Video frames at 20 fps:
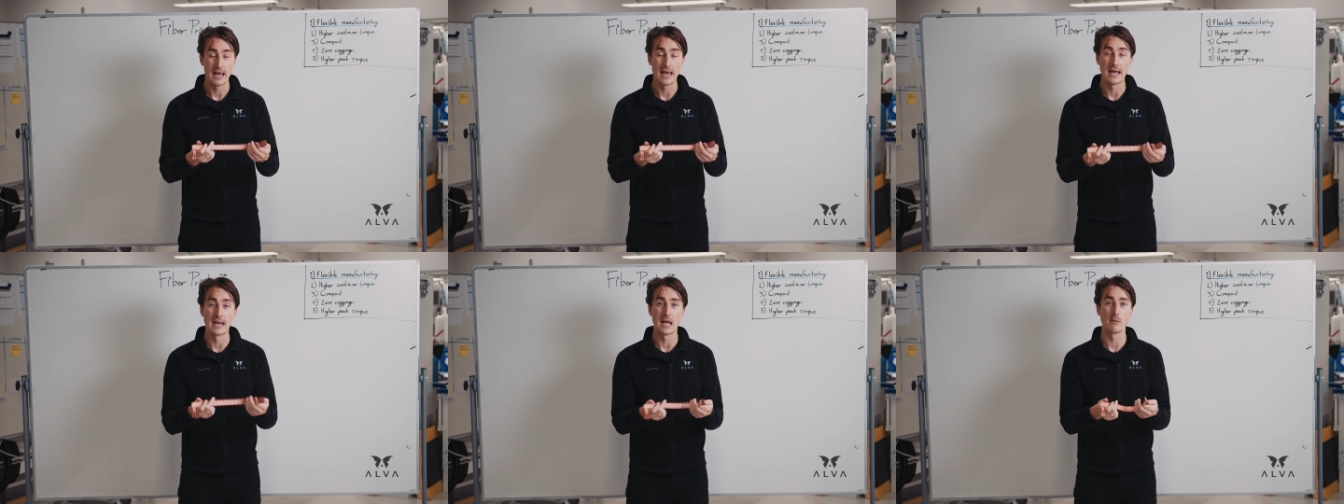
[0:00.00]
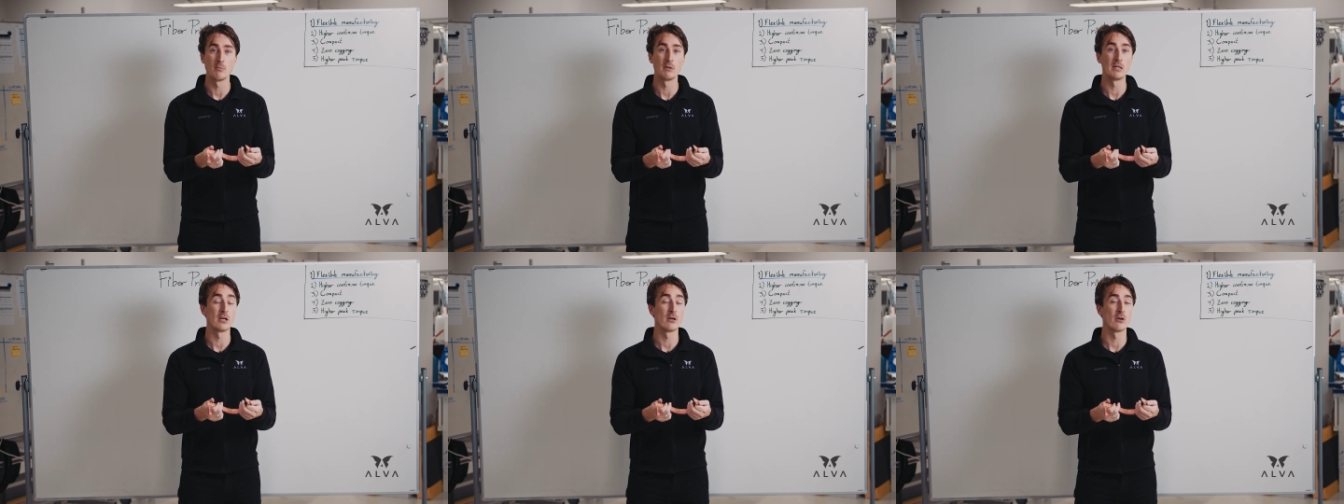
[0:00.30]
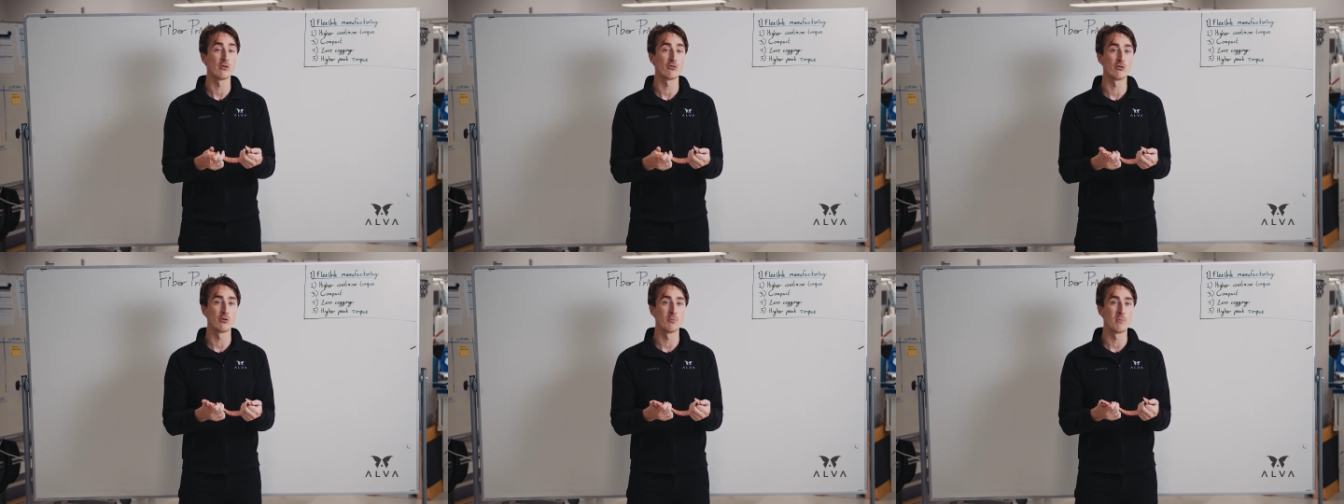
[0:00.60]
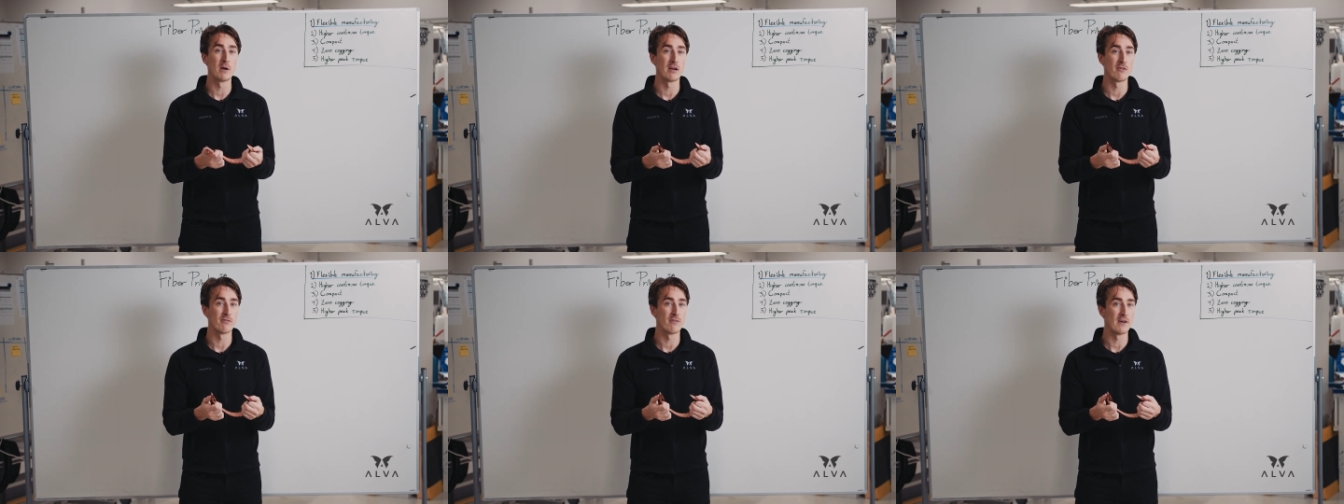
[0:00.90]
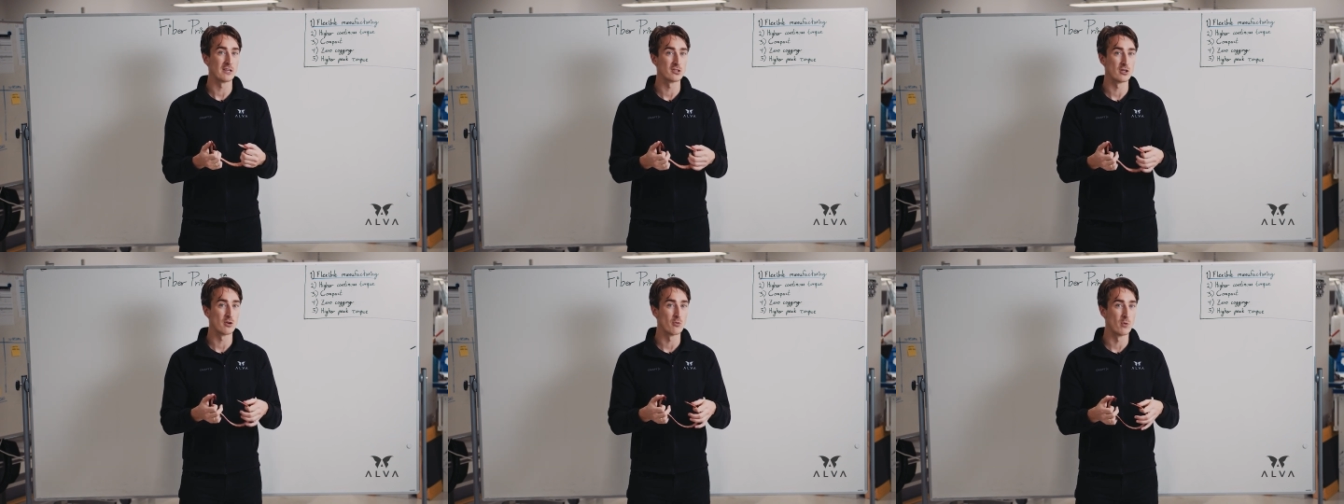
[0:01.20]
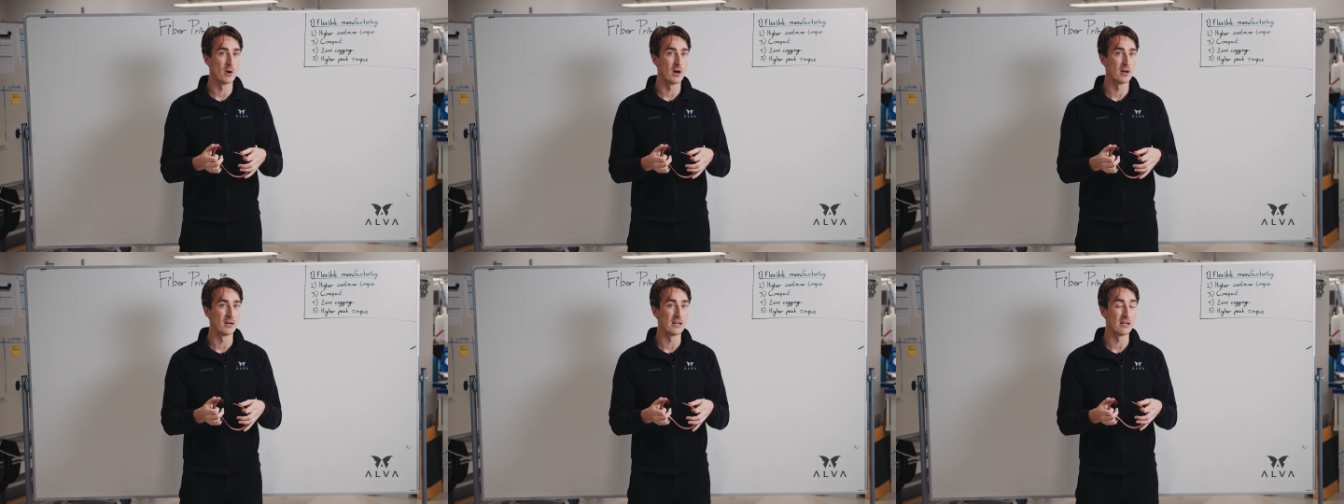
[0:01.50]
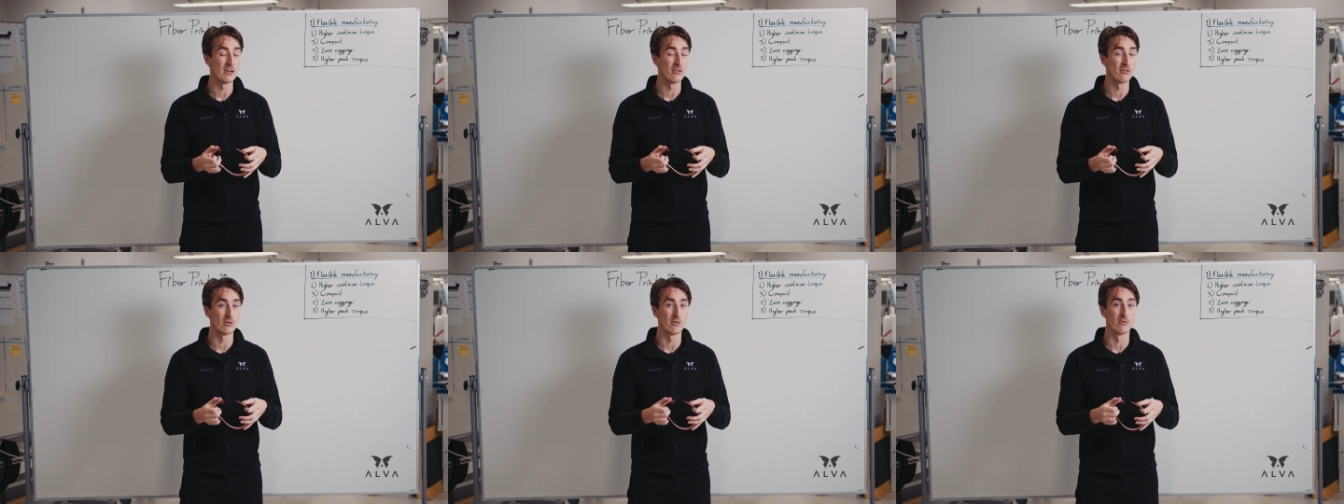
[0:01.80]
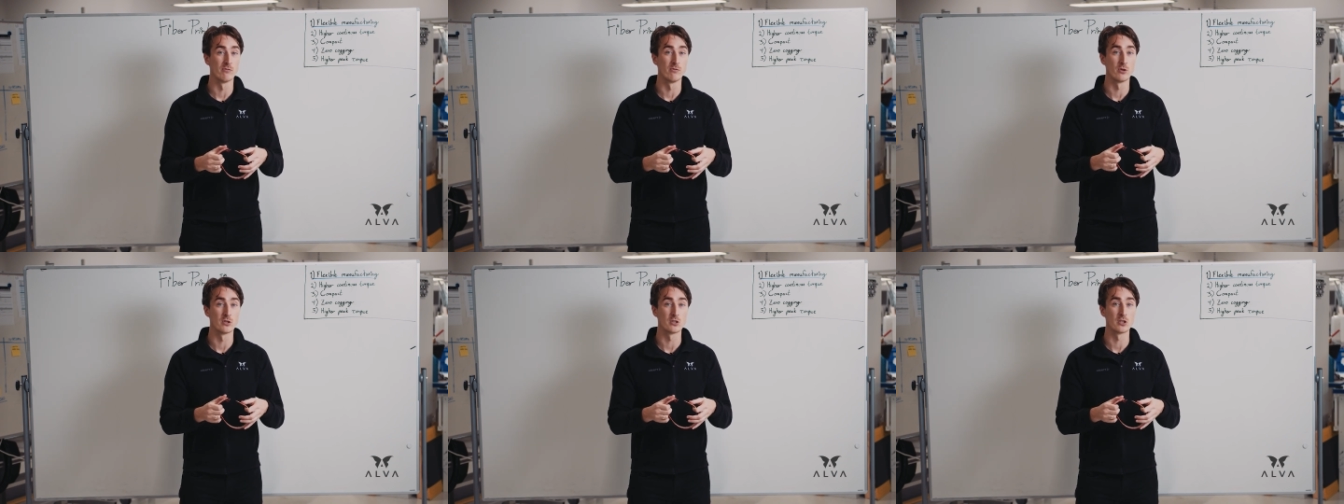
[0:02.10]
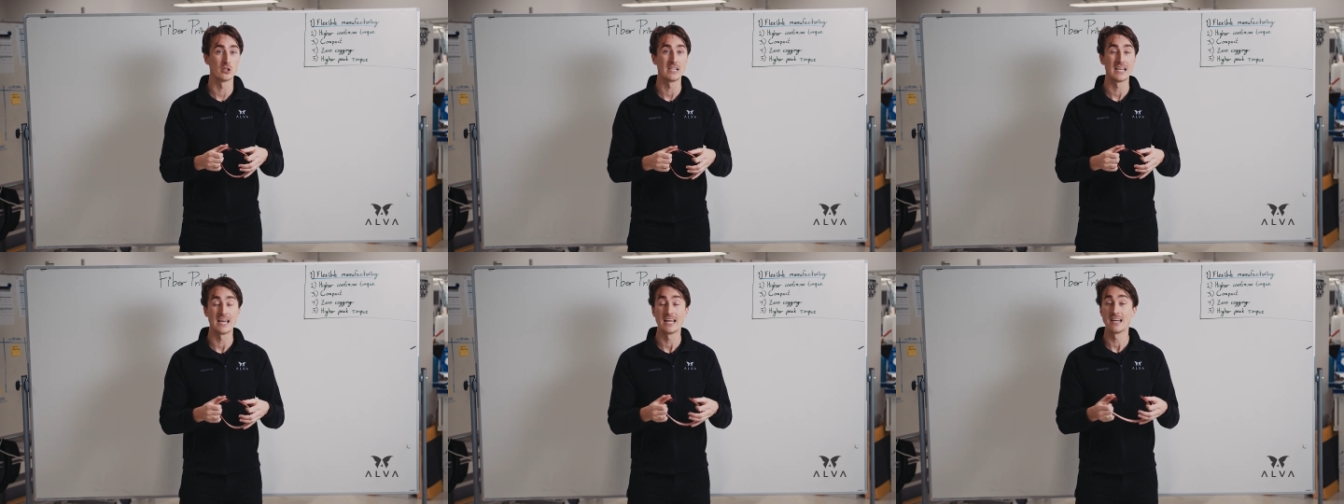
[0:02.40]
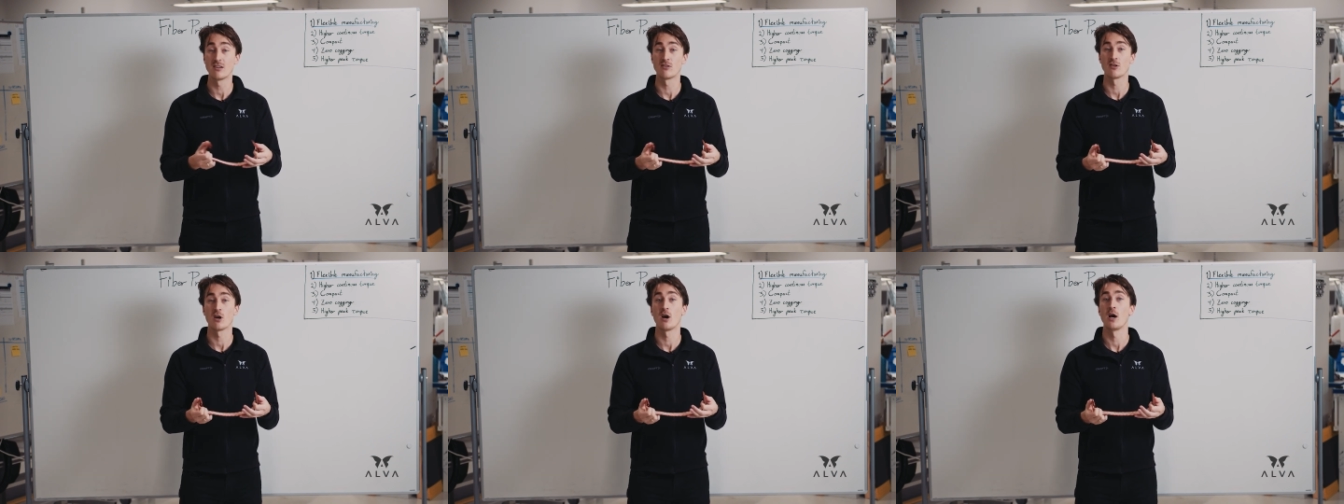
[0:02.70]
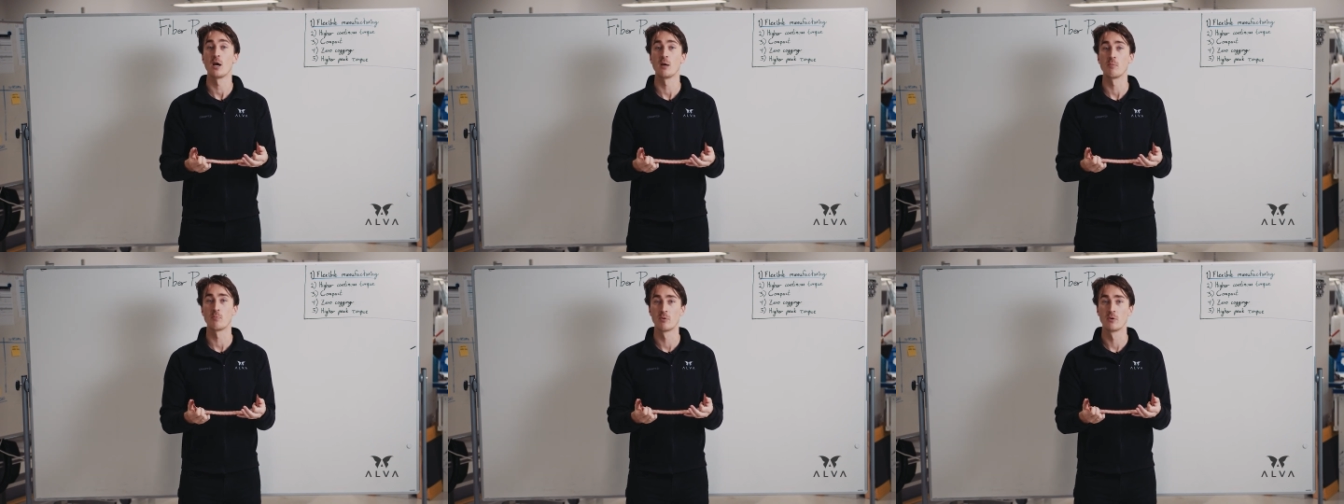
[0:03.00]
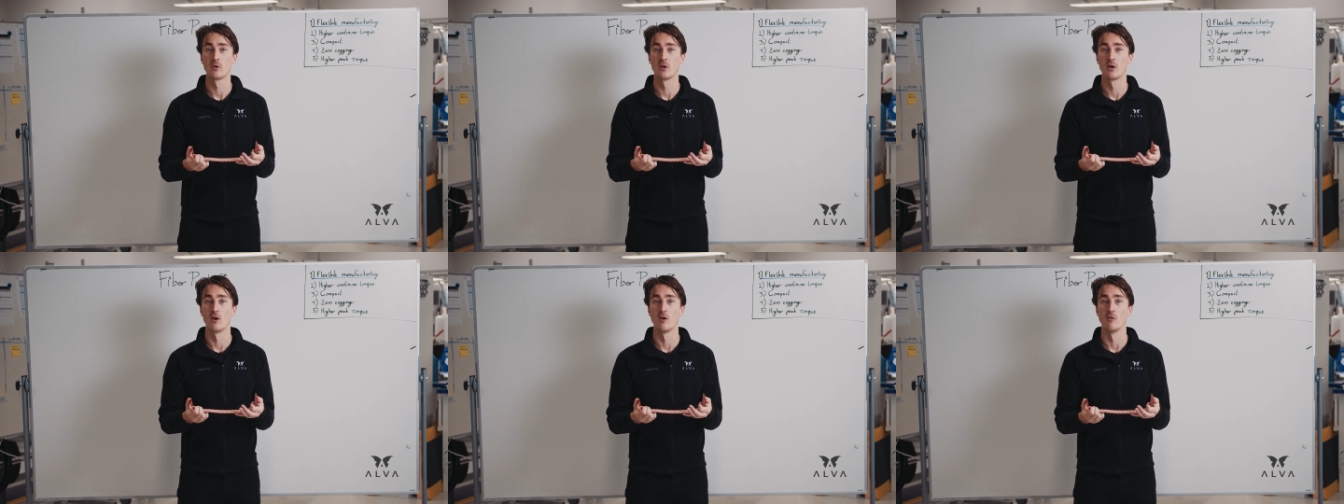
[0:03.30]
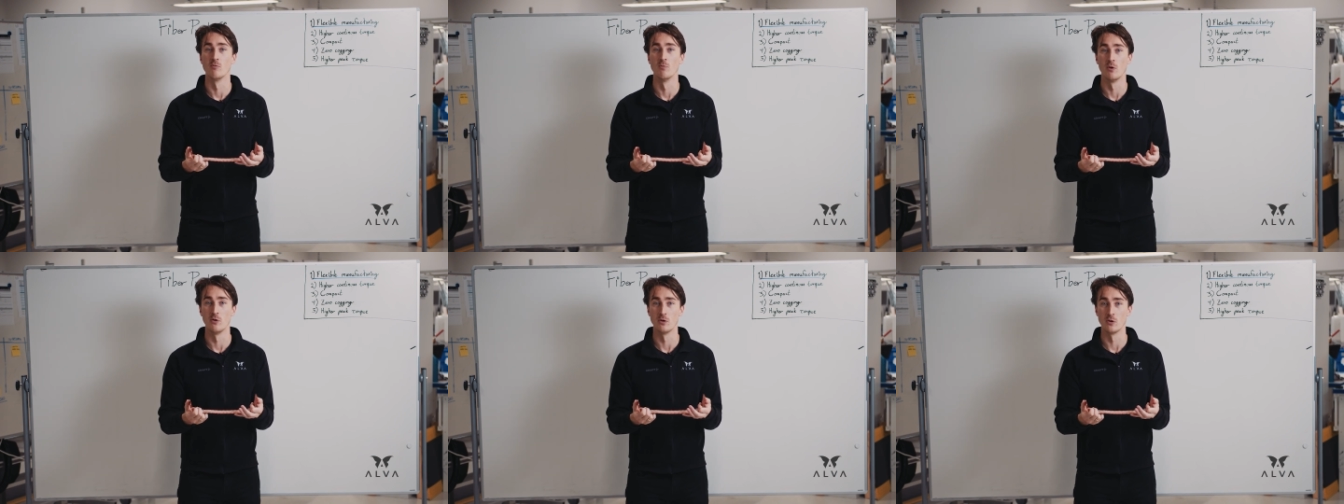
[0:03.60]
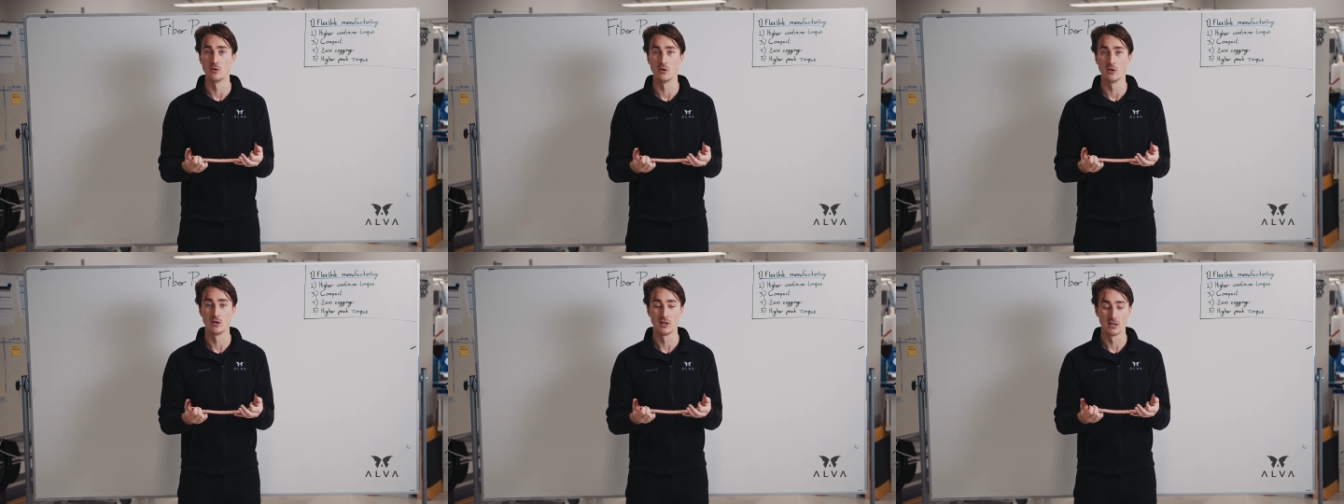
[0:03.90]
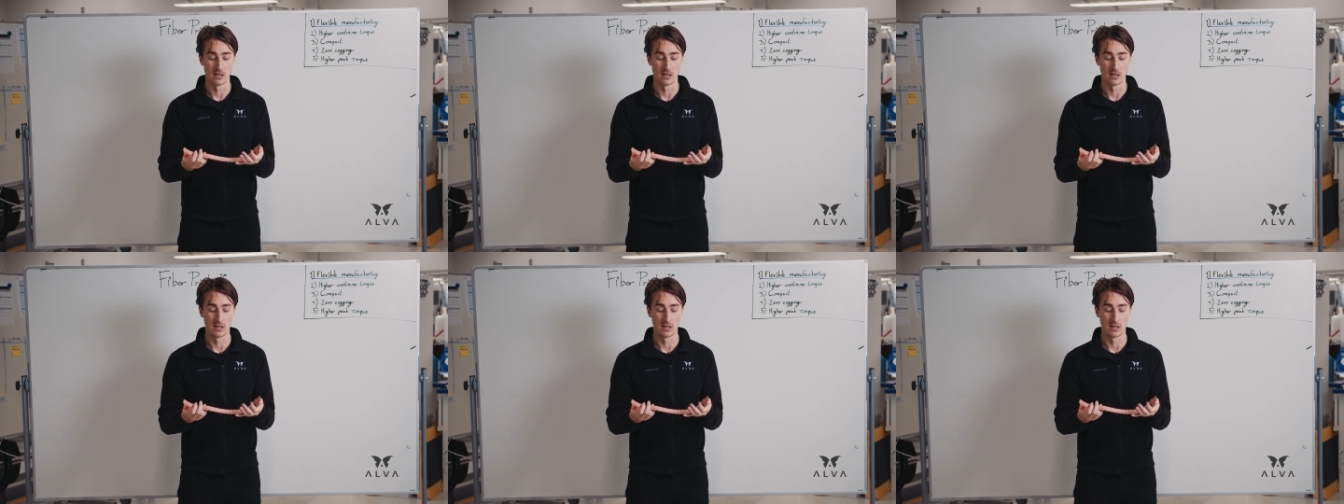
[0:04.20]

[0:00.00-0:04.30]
enabling us to manufacture windings of virtually any type of motor